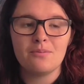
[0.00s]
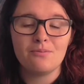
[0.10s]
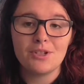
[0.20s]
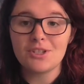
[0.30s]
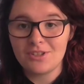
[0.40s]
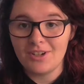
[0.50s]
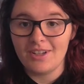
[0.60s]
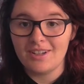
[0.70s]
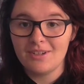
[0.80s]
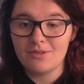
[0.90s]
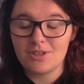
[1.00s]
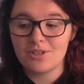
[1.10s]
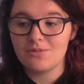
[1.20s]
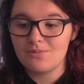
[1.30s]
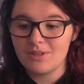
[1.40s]
which is good, which
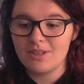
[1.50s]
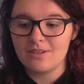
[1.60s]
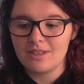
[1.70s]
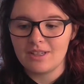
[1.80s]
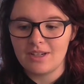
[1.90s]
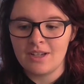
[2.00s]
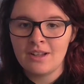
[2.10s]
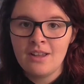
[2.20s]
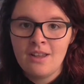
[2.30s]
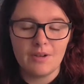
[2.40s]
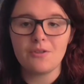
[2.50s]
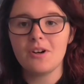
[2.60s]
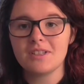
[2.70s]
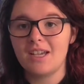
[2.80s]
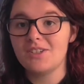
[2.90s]
is really, really good. Of
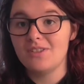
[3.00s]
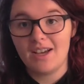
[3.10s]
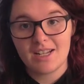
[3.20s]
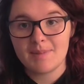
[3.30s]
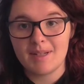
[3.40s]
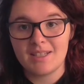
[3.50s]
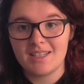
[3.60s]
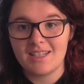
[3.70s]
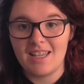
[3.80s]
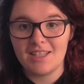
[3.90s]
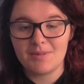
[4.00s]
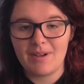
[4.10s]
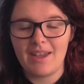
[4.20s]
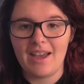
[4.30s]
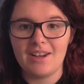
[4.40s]
course, I do not expect it to stay this
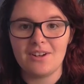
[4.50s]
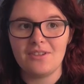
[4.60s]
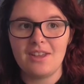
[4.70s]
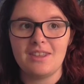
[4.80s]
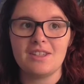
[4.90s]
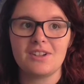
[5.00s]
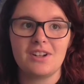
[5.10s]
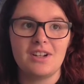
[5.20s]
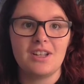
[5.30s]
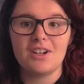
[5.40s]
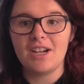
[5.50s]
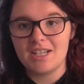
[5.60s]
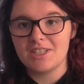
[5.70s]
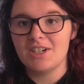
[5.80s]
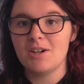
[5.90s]
way. I know that things are going to get
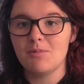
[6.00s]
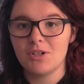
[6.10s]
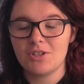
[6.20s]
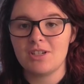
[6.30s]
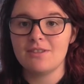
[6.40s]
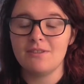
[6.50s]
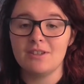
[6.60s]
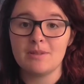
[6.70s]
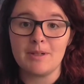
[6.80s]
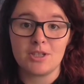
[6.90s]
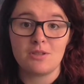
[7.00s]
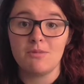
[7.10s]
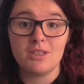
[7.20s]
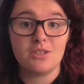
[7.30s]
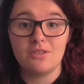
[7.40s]
crazier and more stressful, especially
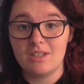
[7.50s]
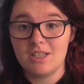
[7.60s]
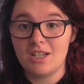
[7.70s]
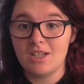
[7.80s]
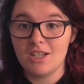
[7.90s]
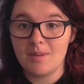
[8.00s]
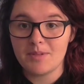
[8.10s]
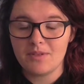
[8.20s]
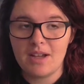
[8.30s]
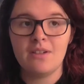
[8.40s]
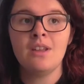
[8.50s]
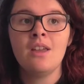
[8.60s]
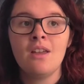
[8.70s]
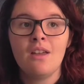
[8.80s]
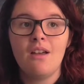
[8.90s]
once student teaching comes around.
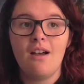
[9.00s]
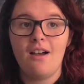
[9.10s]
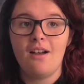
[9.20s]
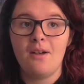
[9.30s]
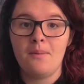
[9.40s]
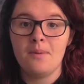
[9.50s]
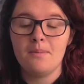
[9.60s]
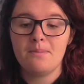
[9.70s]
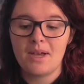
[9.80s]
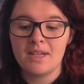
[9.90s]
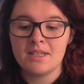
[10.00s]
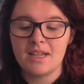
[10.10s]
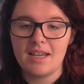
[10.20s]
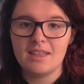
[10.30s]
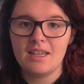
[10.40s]
But
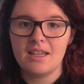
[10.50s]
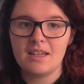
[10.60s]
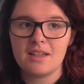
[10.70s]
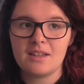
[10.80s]
I think